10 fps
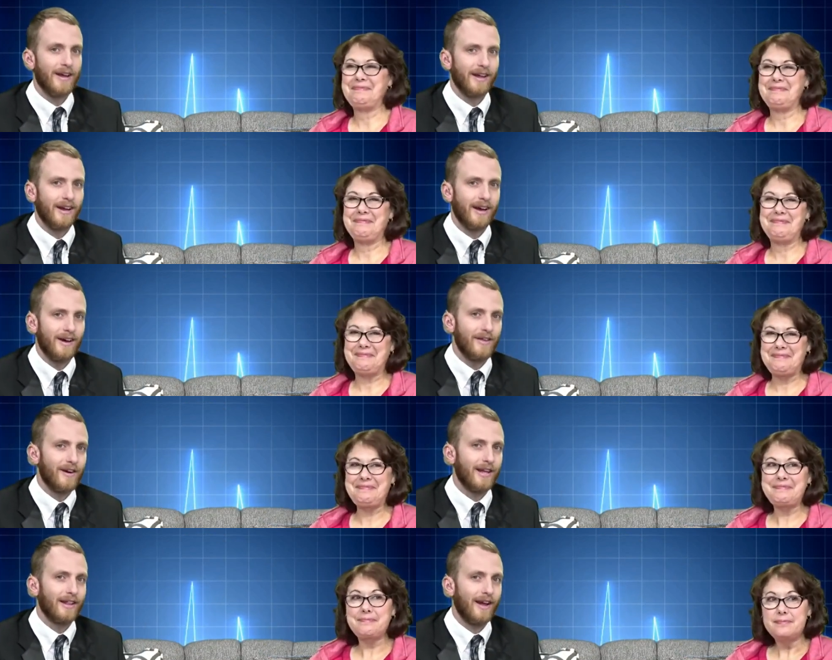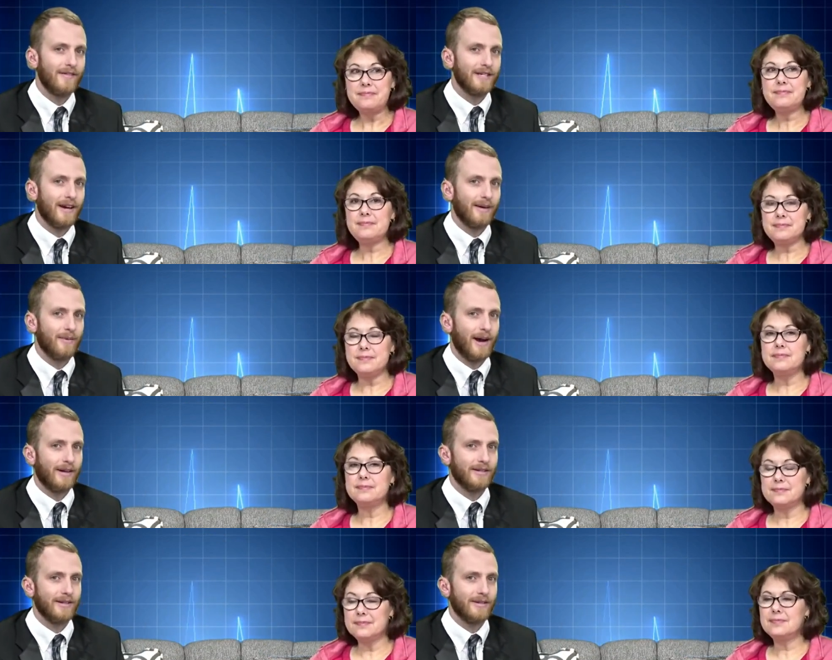Speaker 1: And uh, are there any lifestyle
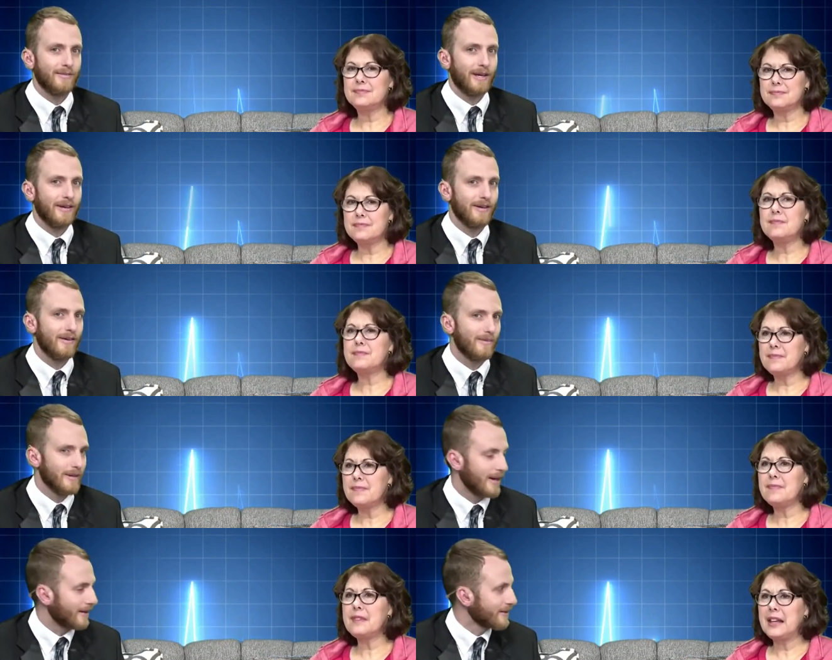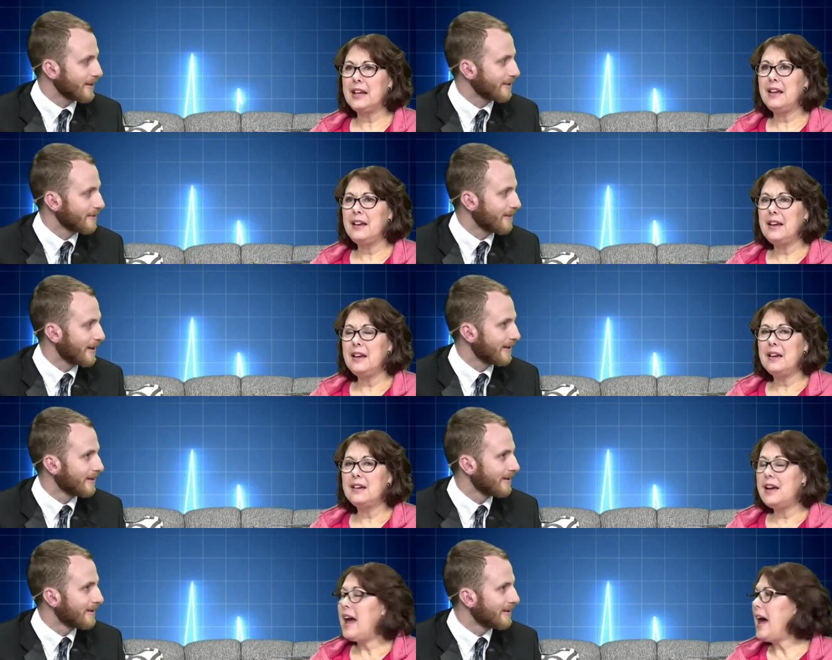practices we can do to protect ourselves from that?
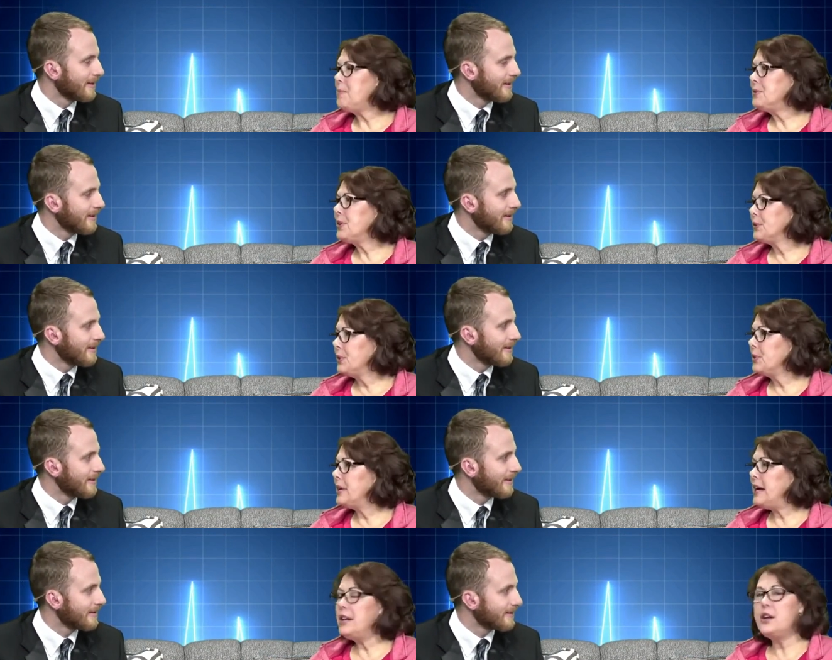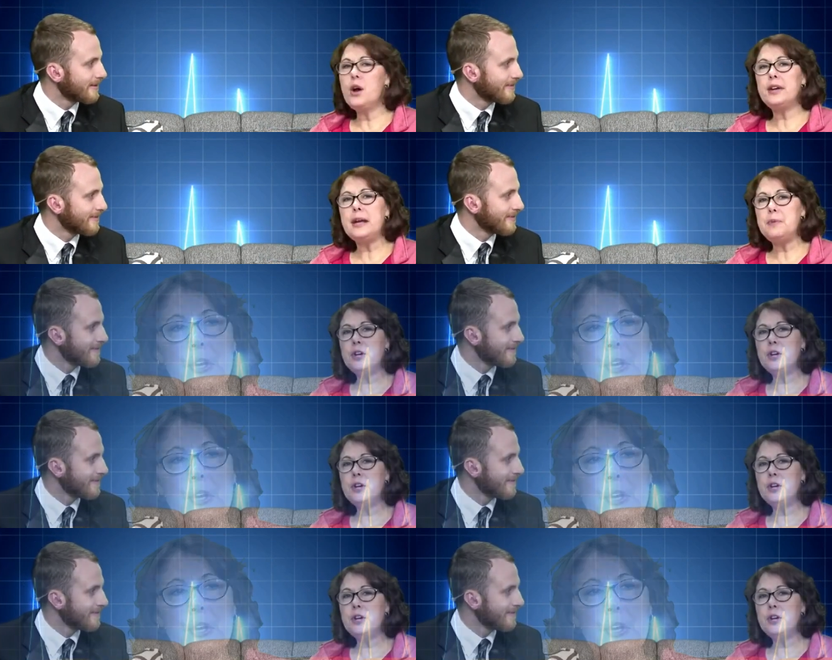
Speaker 2: Absolutely. You know, keeping